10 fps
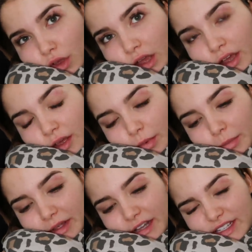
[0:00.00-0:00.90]

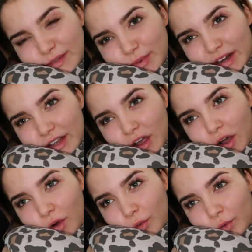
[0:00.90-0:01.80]
but because it's pretty
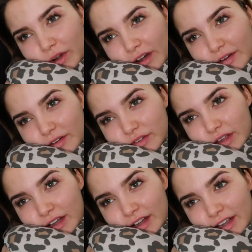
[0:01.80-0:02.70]
cold
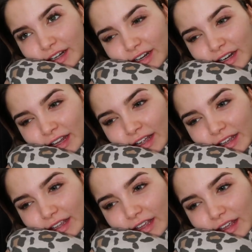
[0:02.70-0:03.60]
outside and
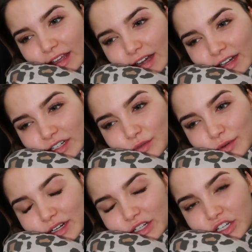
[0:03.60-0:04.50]
like I just
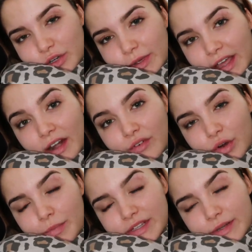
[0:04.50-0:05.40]
wanted a chill weekend. I've
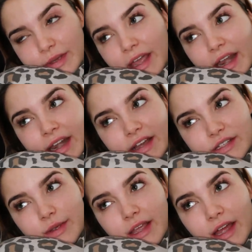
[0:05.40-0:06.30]
got a busy weekend
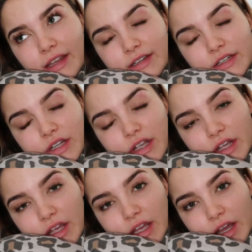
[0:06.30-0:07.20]
next weekend,
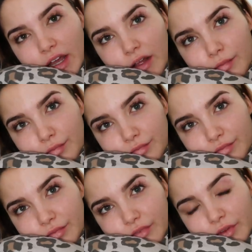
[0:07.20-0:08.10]

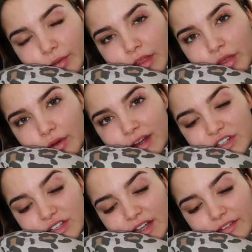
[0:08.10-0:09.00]
so I thought
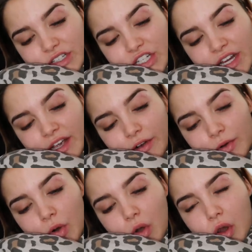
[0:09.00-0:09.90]
I'd just have a
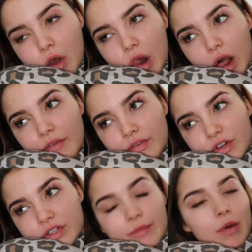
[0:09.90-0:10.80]
chill. I've
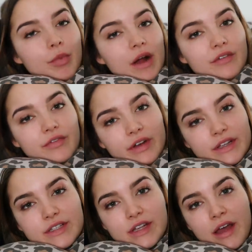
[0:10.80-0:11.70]
just had my
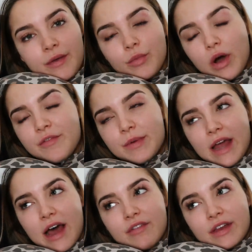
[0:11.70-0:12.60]
breakfast. What I've been
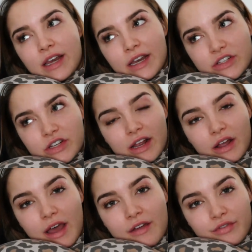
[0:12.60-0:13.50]
having literally
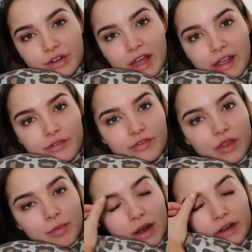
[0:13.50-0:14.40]
like every day for
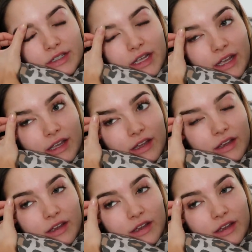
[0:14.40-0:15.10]
the past like